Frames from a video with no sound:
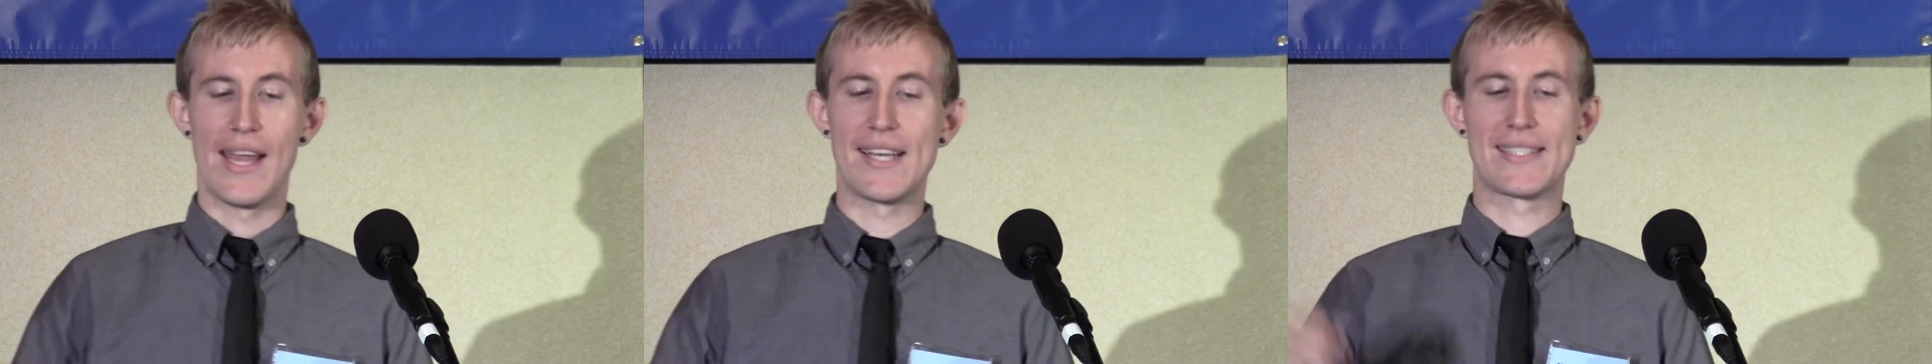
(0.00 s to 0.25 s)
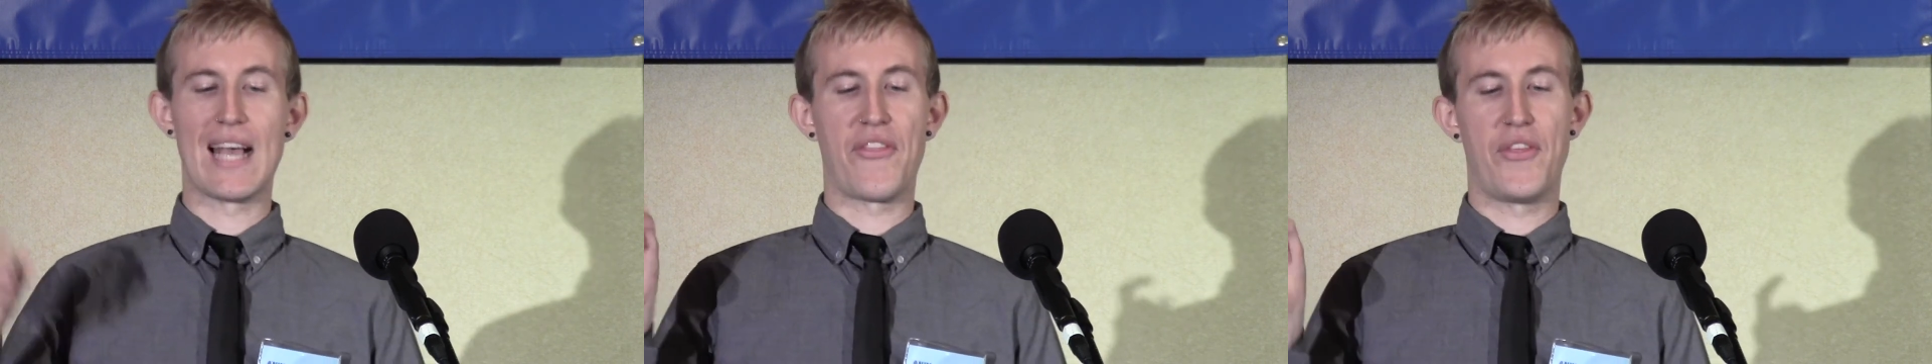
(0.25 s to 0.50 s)

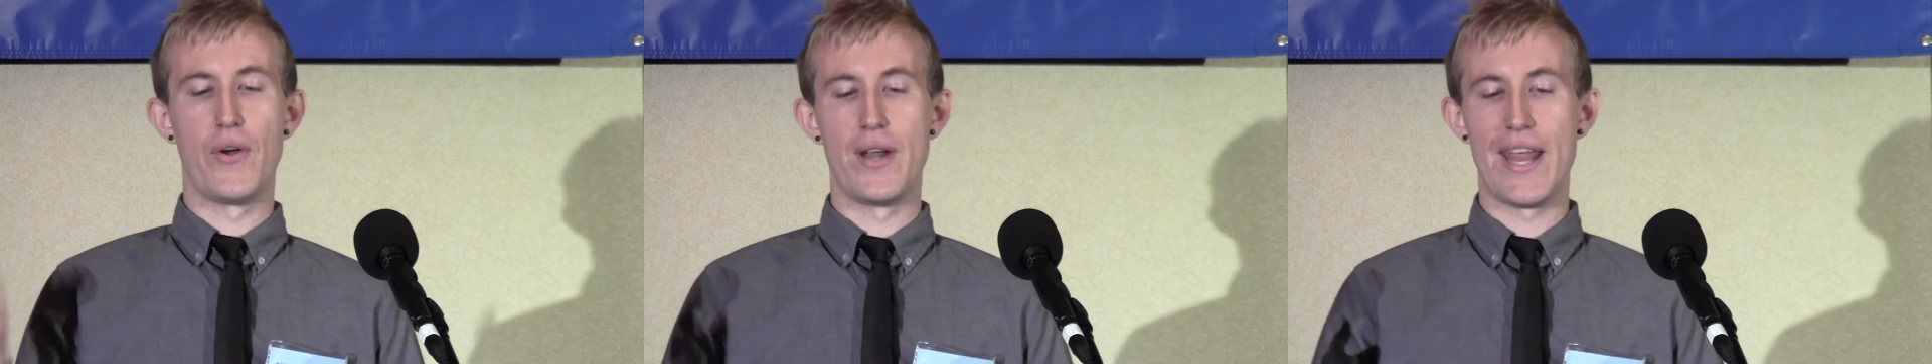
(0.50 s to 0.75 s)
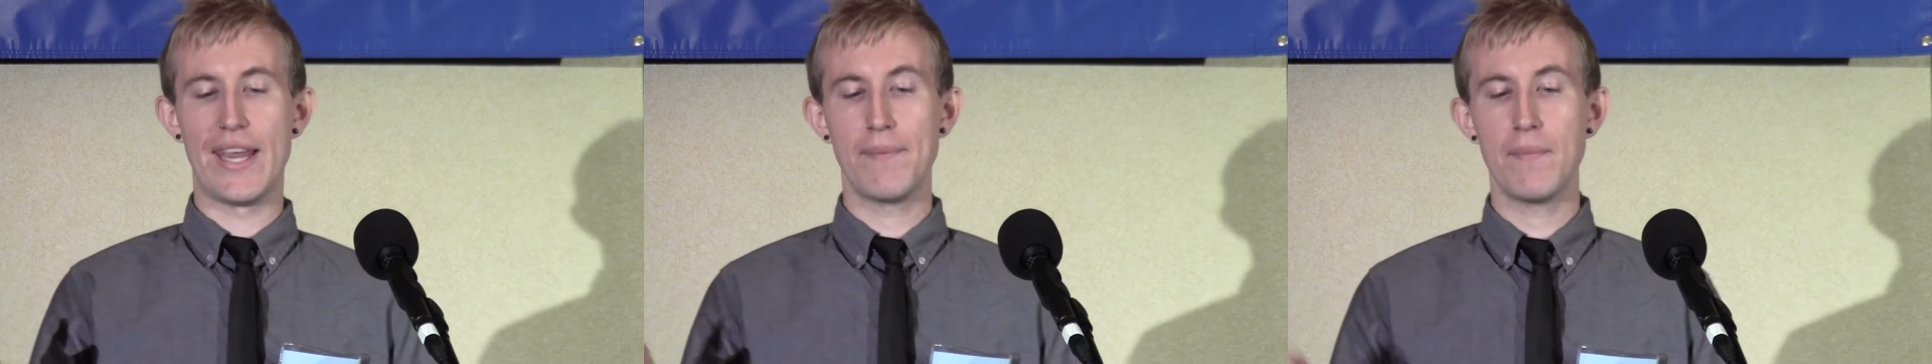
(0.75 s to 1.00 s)
It's got their
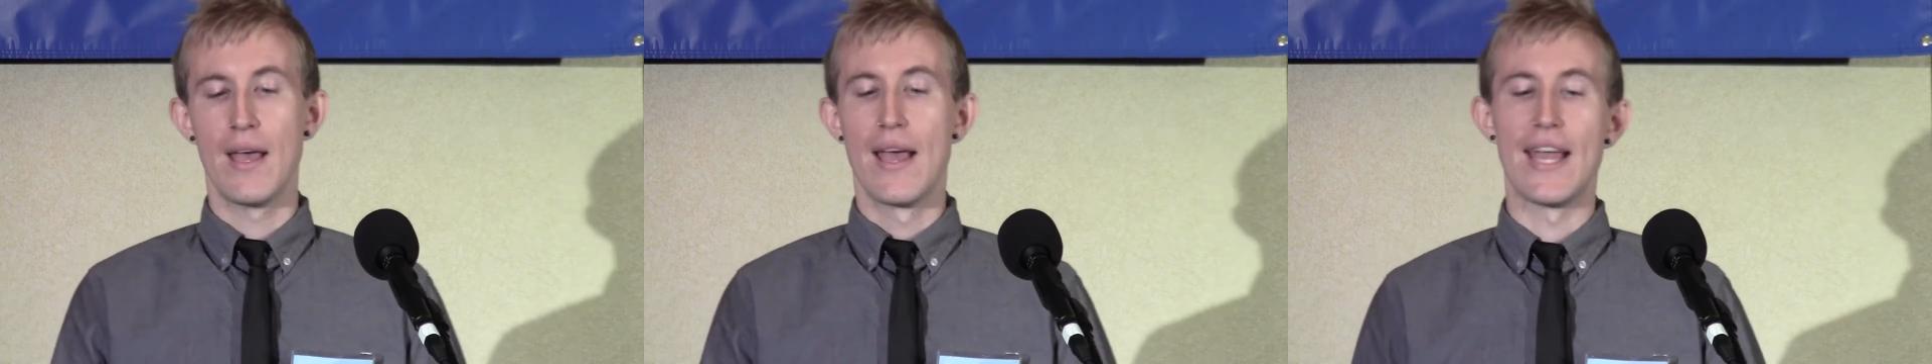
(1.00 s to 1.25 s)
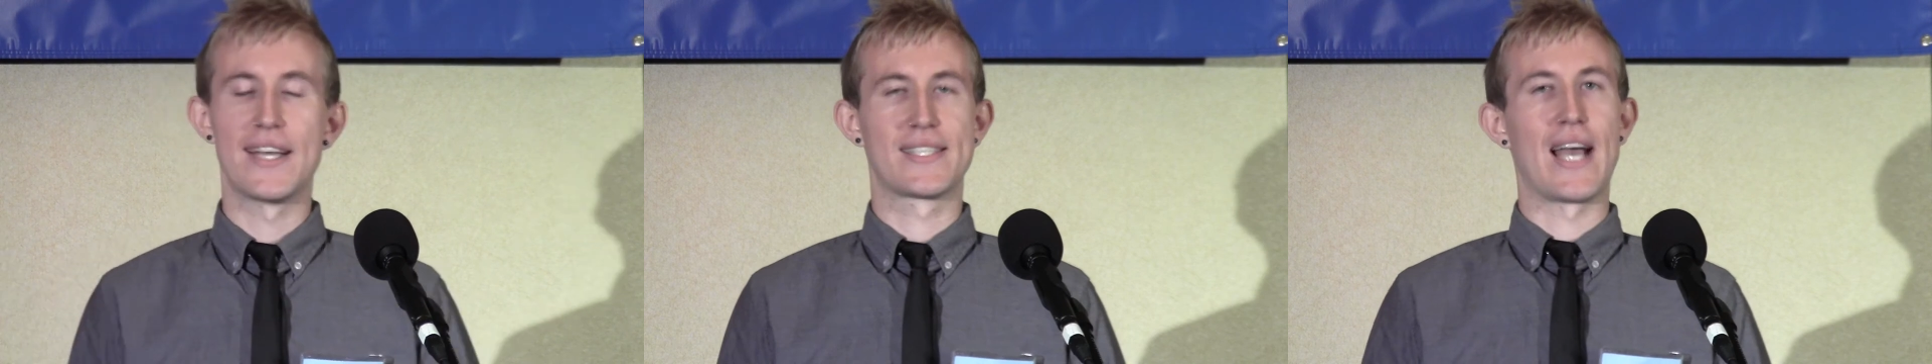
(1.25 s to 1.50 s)
name,
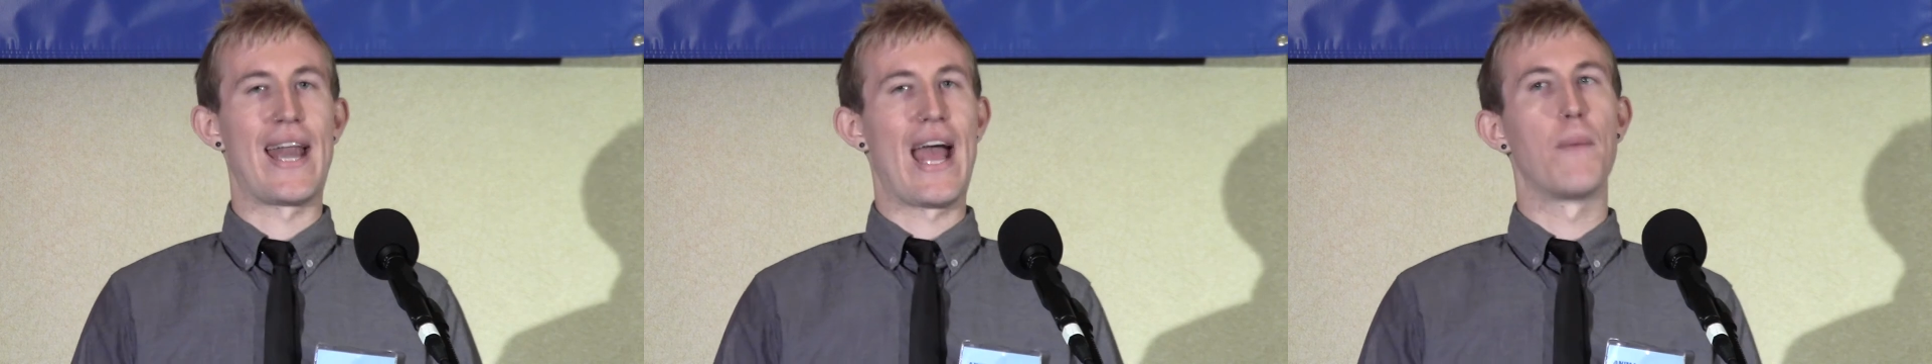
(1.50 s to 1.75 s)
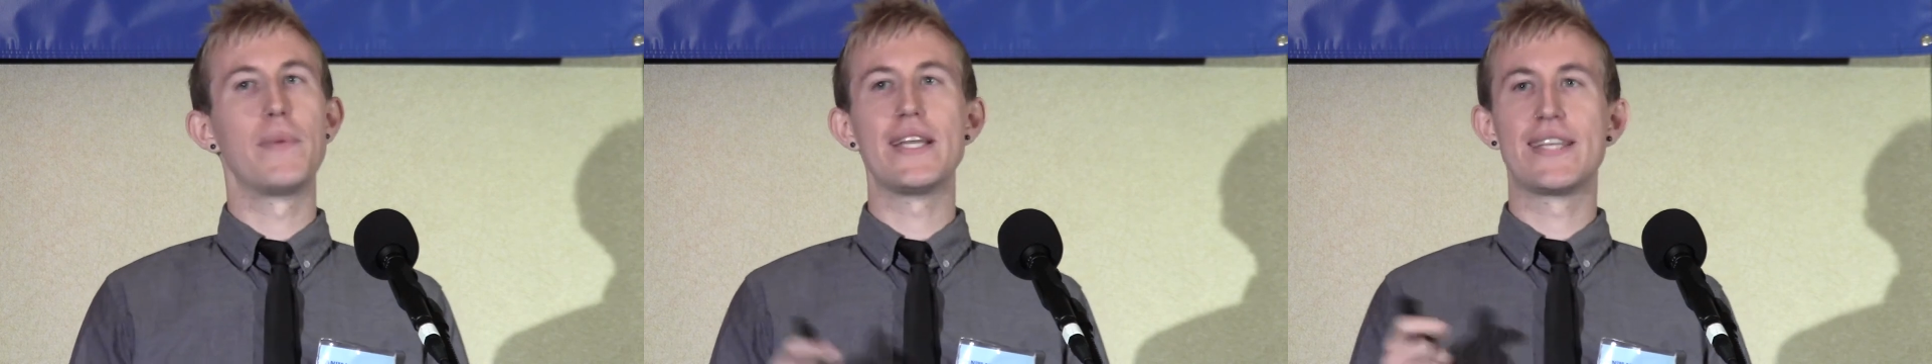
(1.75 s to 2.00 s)
it's got how many